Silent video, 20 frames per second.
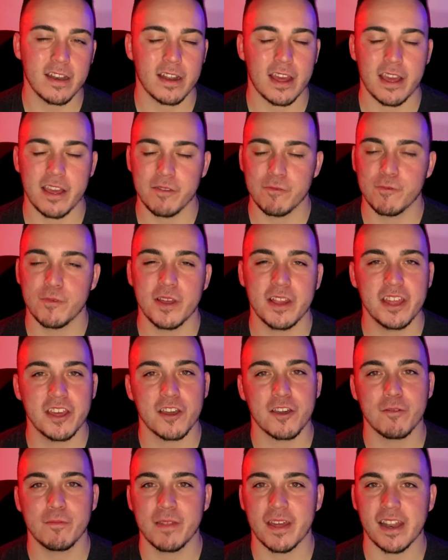I really
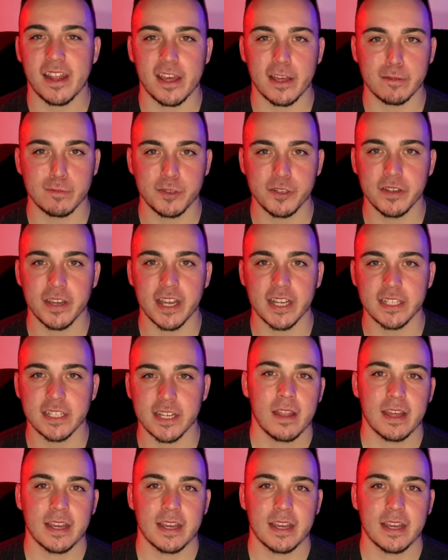hope that it helped you guys out.